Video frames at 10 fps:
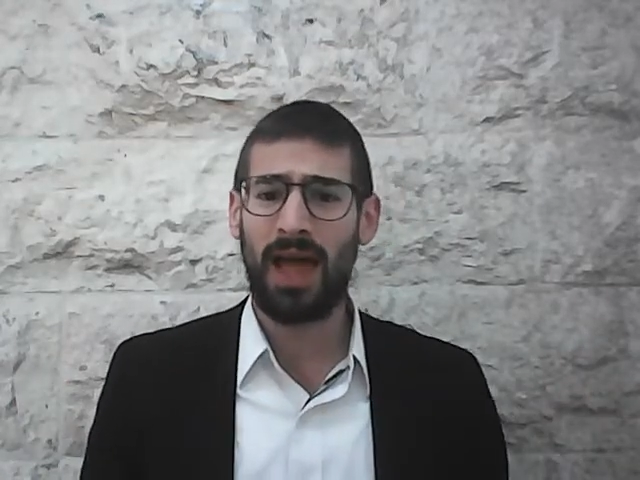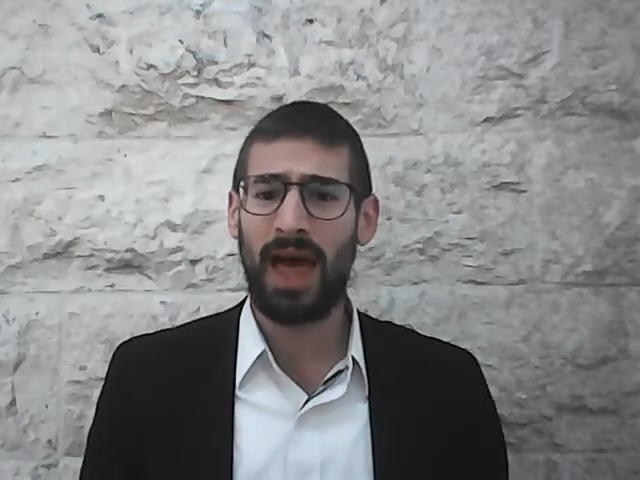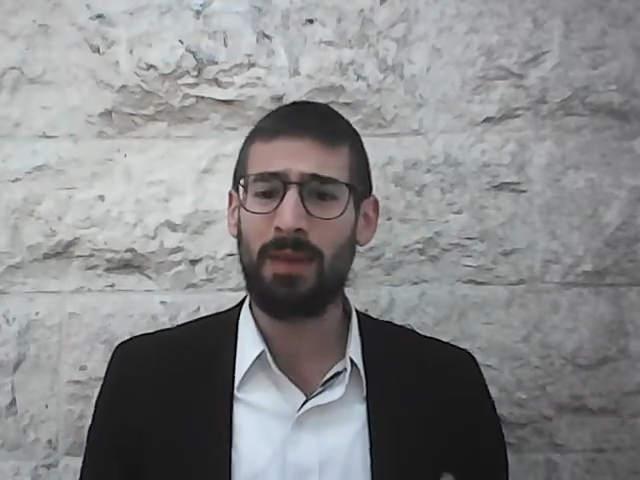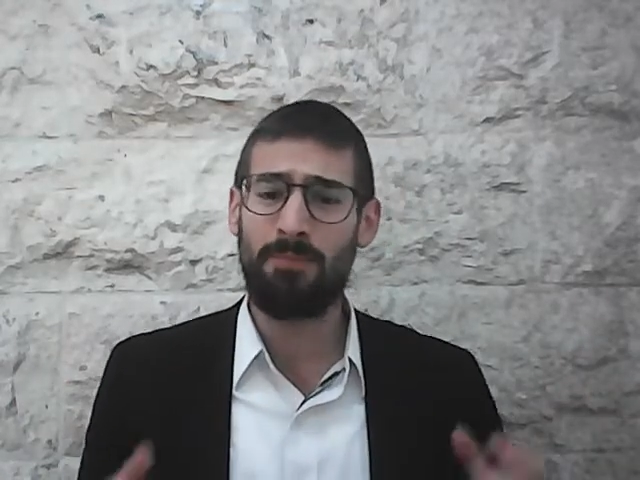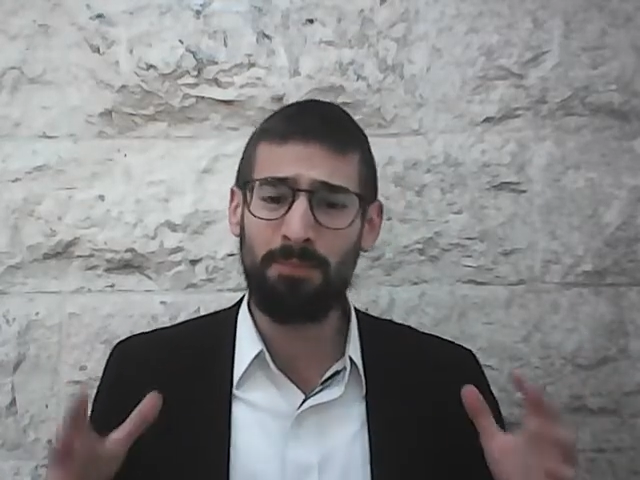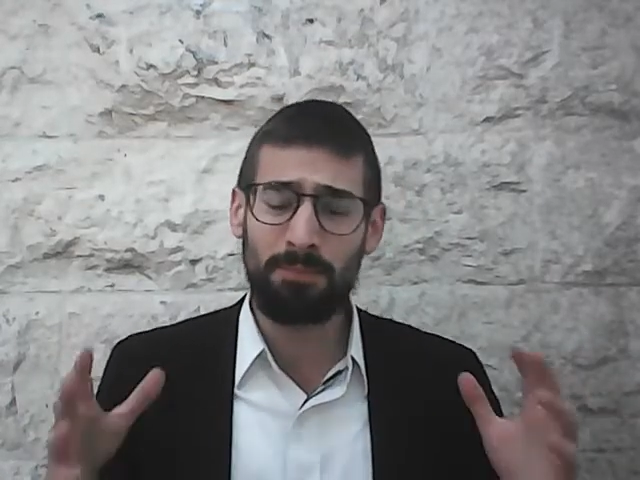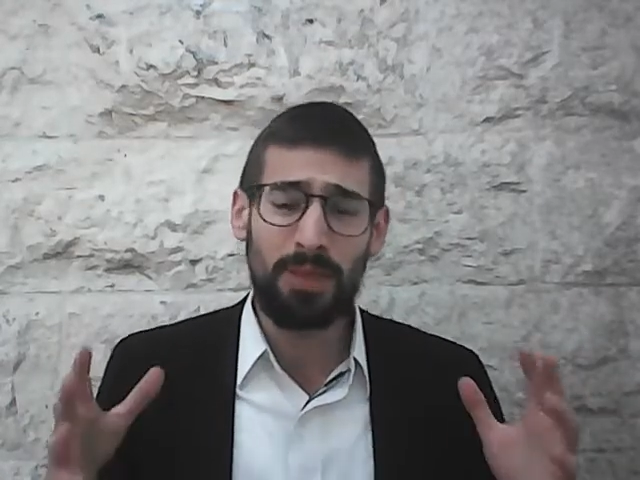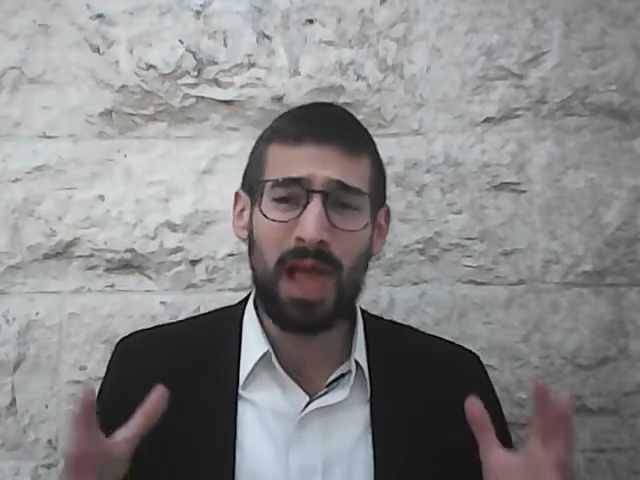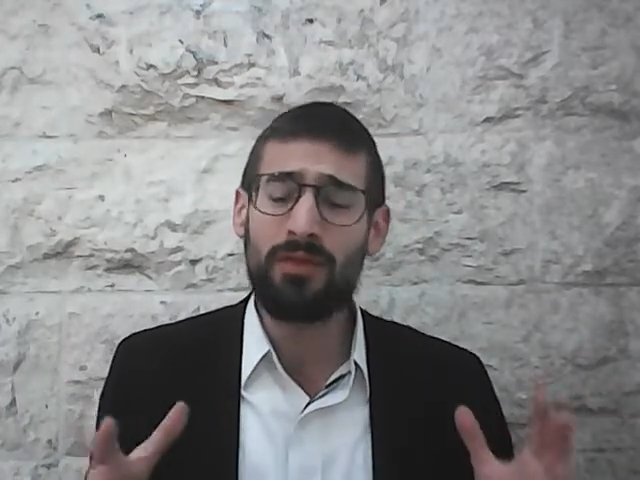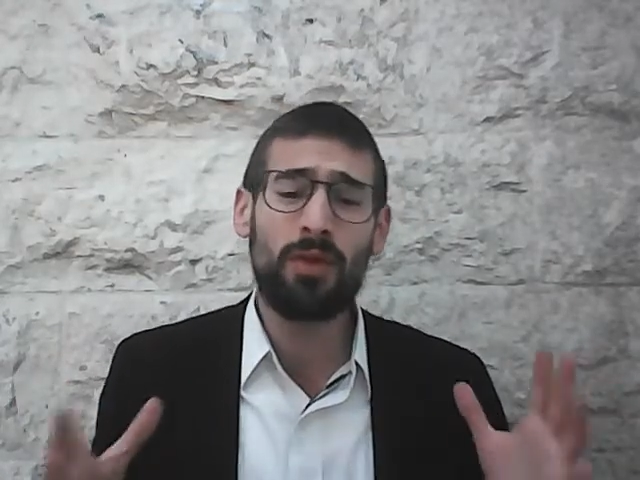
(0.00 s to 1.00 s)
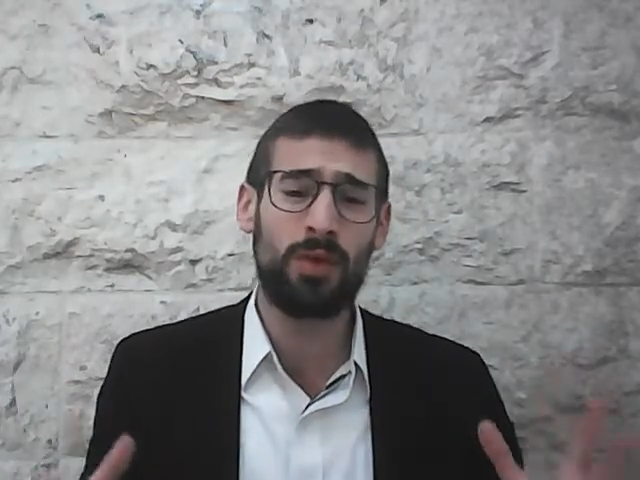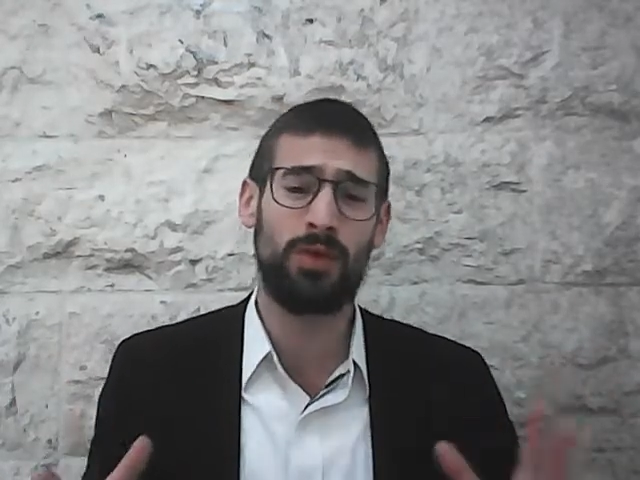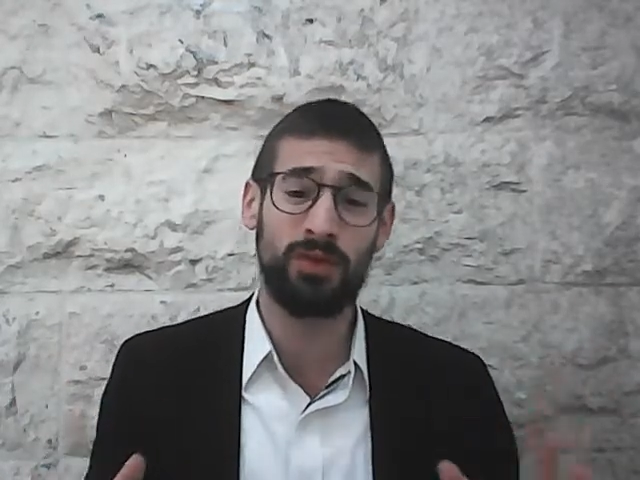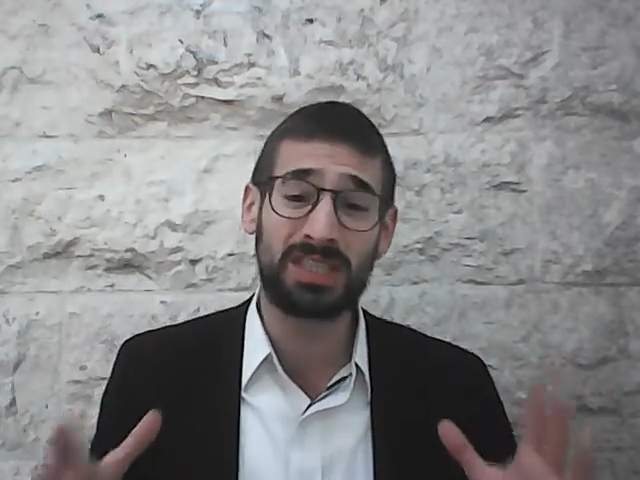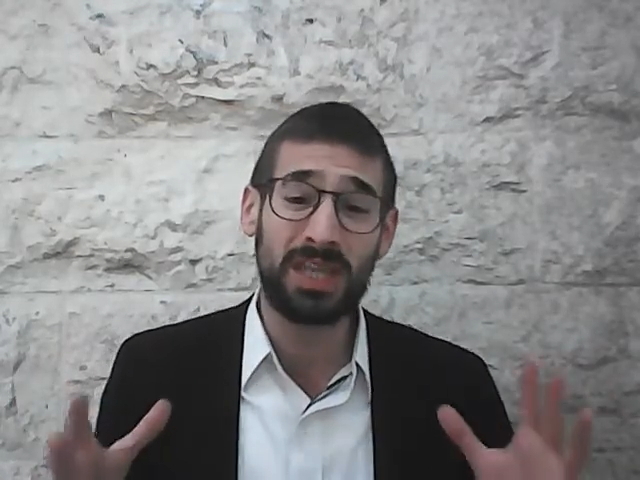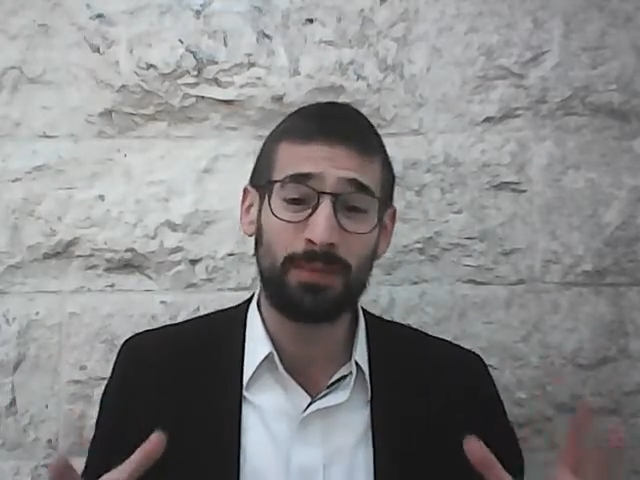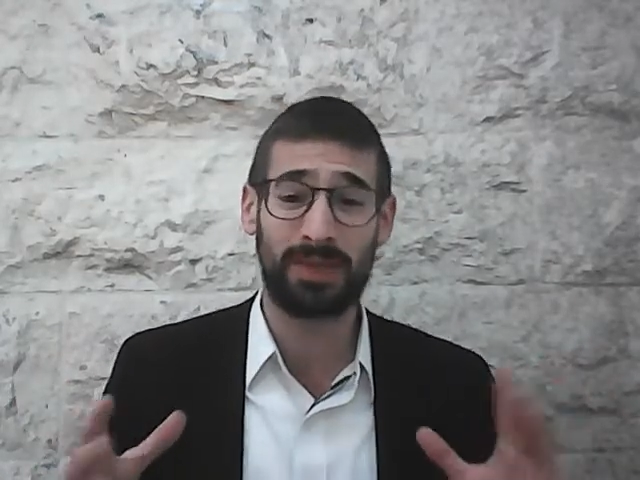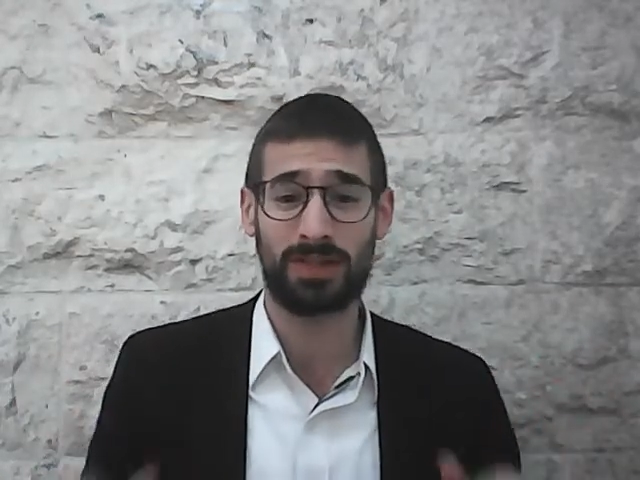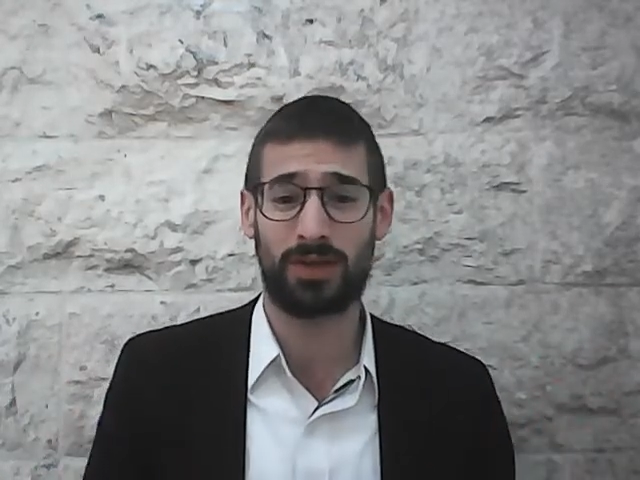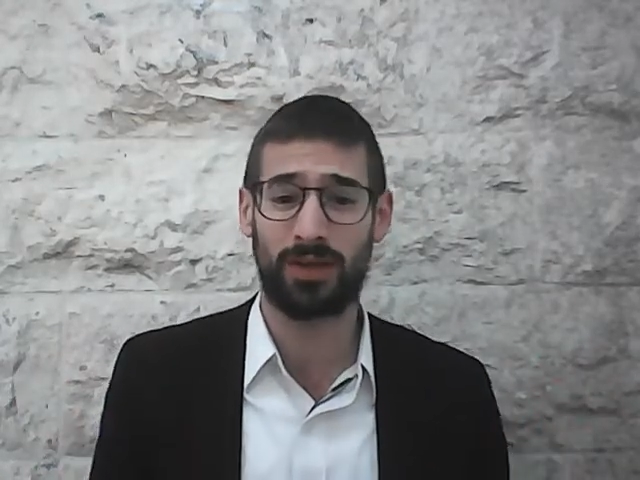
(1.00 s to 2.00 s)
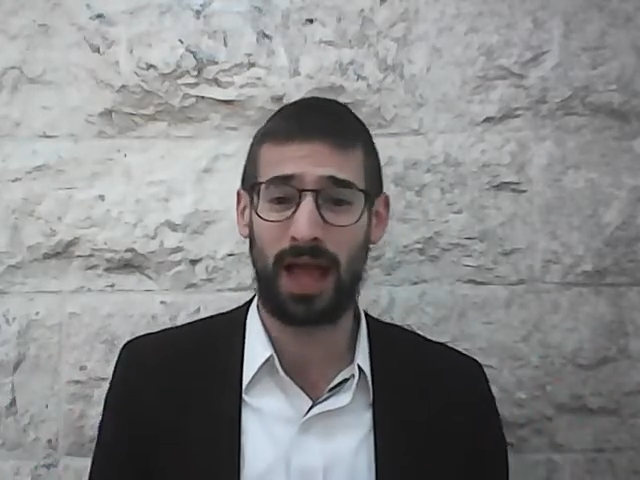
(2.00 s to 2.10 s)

and everyone knew something's going to